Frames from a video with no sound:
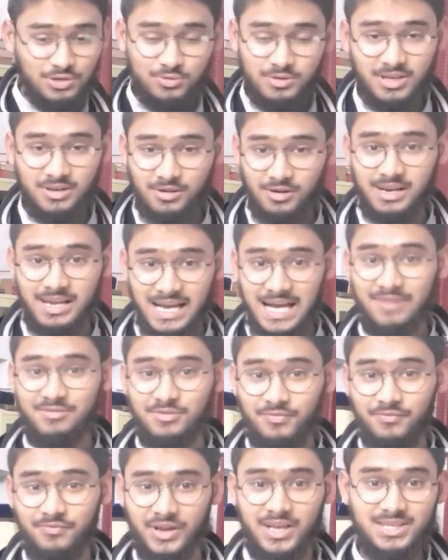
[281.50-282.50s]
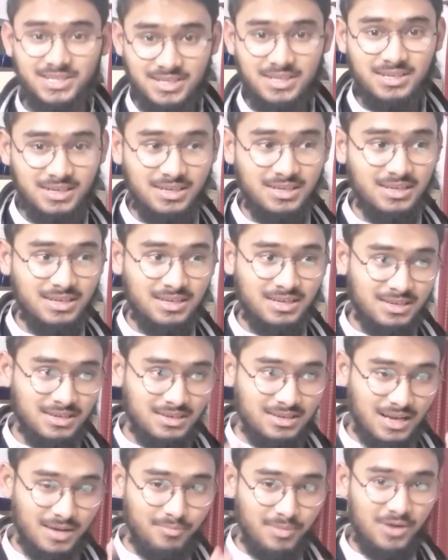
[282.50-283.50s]
You cannot have a fixed
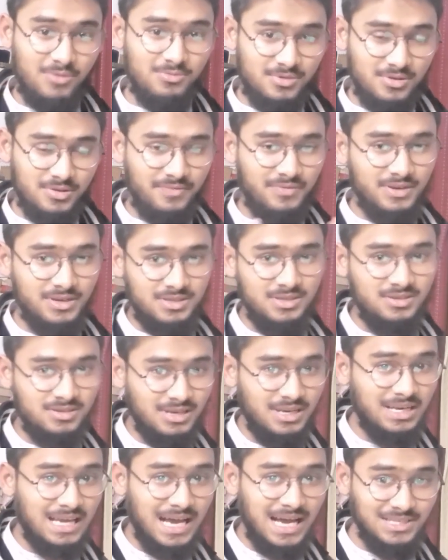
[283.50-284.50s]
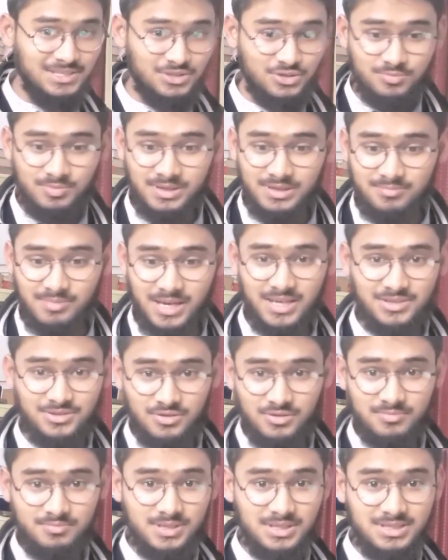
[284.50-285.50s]
amount of return. It has to be
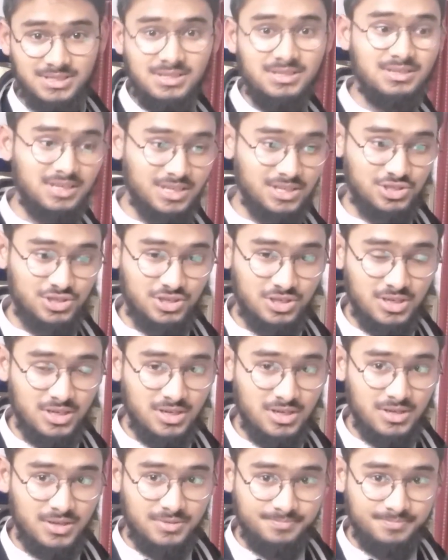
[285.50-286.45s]
based on percentage.